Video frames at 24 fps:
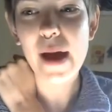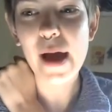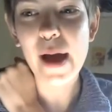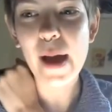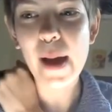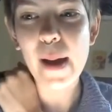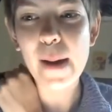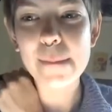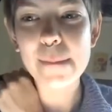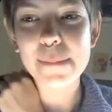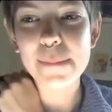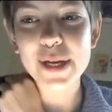
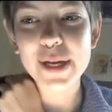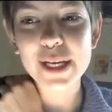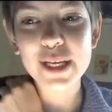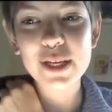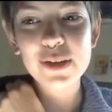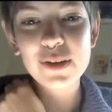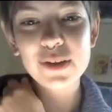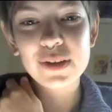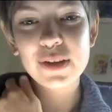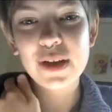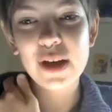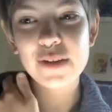Um, but
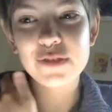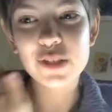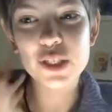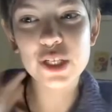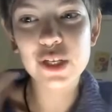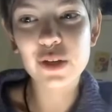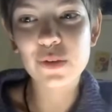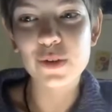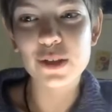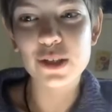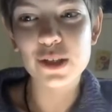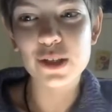you have to
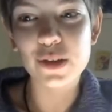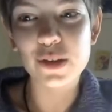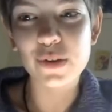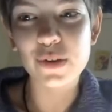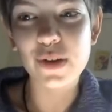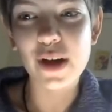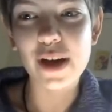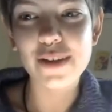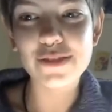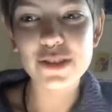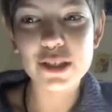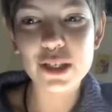do what you
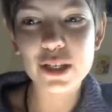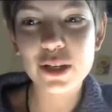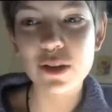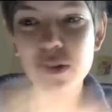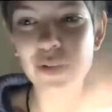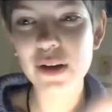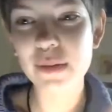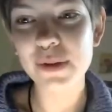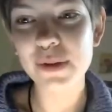have to do. It'd